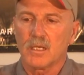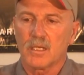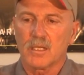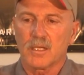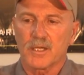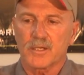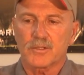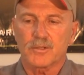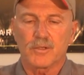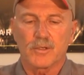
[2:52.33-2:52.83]

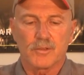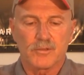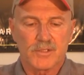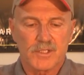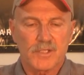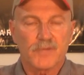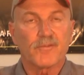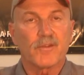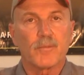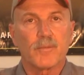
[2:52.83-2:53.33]

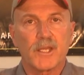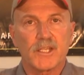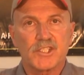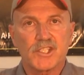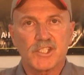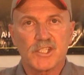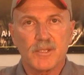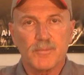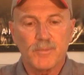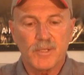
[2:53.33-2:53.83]
electrodes from
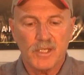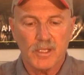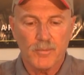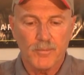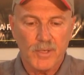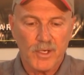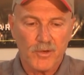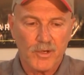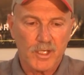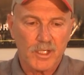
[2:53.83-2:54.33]
HTP
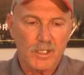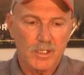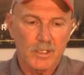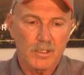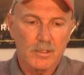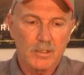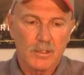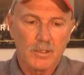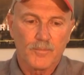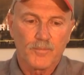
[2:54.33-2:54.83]

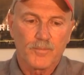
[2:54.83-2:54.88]
America,